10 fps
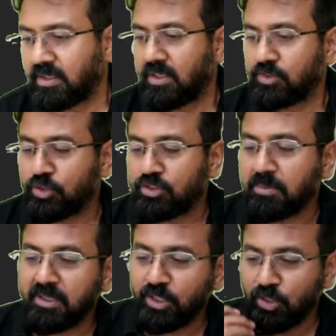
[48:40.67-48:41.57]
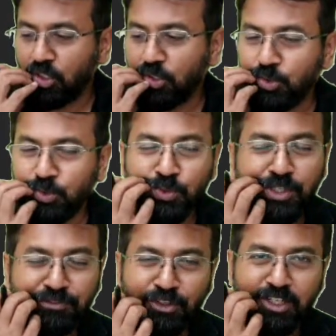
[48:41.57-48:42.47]
So somebody, you do it
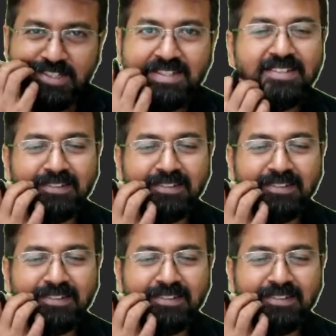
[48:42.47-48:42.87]
for us.